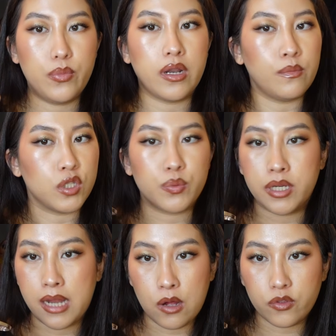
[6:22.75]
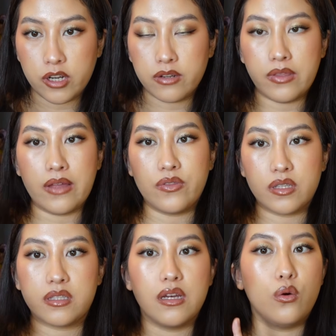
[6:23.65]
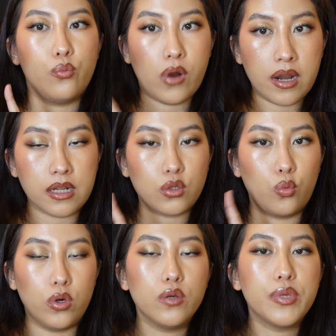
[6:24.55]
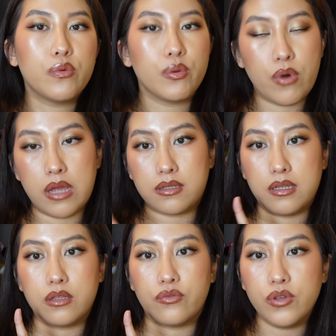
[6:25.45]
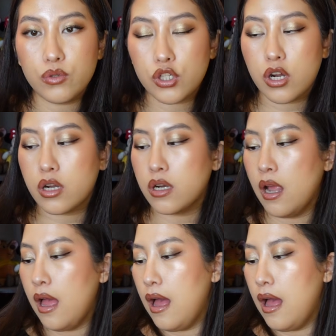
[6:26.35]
but I'm just putting it out there that this product will be repressed in the future,